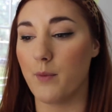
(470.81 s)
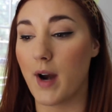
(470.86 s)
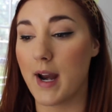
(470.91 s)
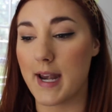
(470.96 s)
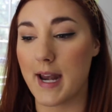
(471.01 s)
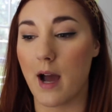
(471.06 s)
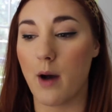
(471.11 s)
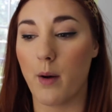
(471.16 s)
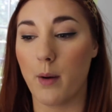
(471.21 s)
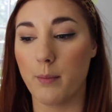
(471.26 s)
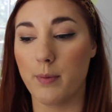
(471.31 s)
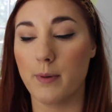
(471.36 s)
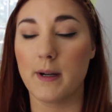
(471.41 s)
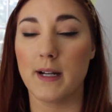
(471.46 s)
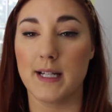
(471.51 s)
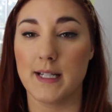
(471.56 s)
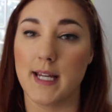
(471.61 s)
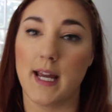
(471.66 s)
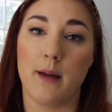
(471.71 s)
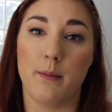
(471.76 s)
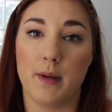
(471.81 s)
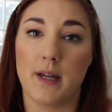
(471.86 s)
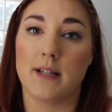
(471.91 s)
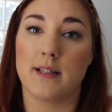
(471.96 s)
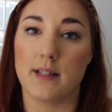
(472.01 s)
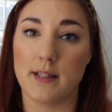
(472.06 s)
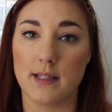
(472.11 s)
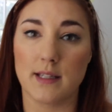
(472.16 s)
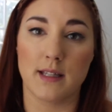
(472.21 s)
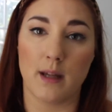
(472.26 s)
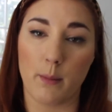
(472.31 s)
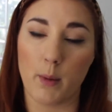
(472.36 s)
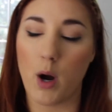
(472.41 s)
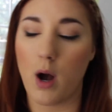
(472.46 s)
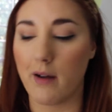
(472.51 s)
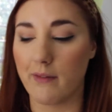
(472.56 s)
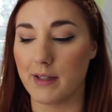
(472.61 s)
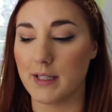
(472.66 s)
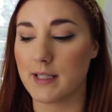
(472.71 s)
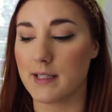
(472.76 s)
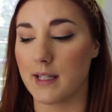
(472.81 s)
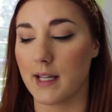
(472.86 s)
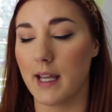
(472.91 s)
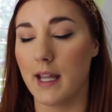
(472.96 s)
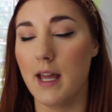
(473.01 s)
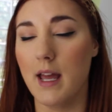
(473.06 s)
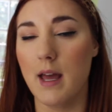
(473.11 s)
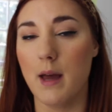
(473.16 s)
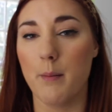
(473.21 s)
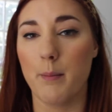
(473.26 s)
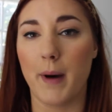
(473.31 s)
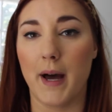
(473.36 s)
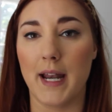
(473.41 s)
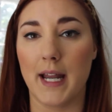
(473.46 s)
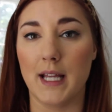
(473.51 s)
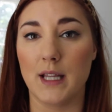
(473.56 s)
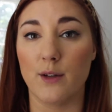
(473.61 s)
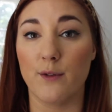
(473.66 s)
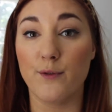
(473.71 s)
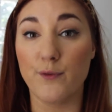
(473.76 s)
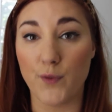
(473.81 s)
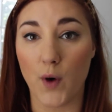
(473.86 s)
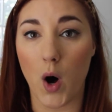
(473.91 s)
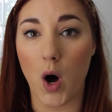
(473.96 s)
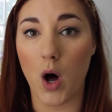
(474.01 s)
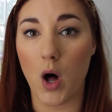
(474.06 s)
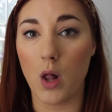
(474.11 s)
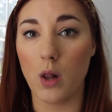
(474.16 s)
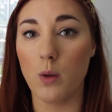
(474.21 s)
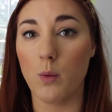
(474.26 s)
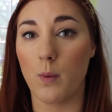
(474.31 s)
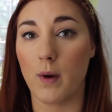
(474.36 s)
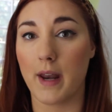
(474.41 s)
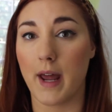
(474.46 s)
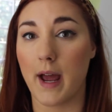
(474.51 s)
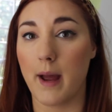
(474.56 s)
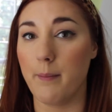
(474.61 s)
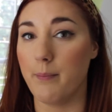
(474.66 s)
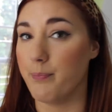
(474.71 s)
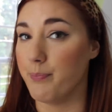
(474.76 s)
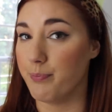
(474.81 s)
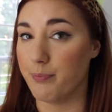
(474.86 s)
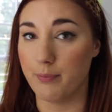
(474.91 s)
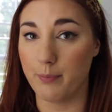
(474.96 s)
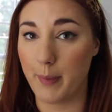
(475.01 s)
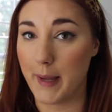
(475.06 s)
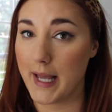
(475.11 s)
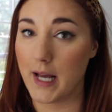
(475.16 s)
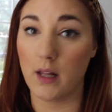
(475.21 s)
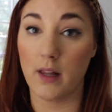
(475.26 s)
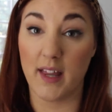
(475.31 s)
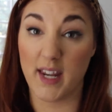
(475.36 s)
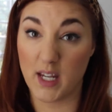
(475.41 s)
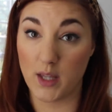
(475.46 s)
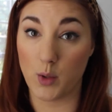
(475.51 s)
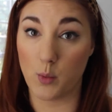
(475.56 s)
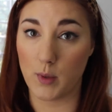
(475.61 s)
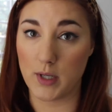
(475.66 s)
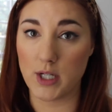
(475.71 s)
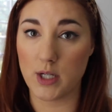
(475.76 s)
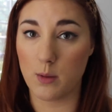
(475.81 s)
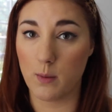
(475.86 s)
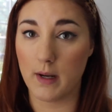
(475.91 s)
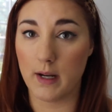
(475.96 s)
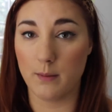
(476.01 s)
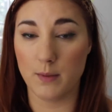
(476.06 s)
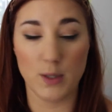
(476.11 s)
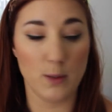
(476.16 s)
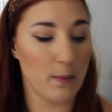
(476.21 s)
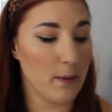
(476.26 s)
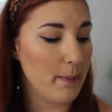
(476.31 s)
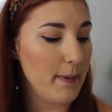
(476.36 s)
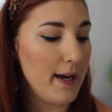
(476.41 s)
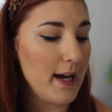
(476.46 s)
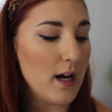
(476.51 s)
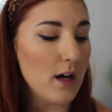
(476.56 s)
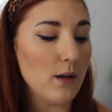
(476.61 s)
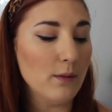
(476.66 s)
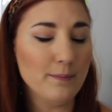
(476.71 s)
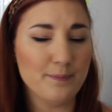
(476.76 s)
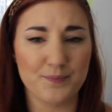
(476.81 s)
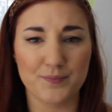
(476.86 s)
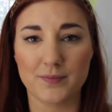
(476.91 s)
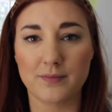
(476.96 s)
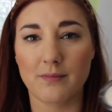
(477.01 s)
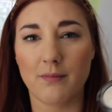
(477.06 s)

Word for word: Right now I'm pretty tan because it's the summer, obviously, but in the fall when I'm pale and in the winter when I'm super pale,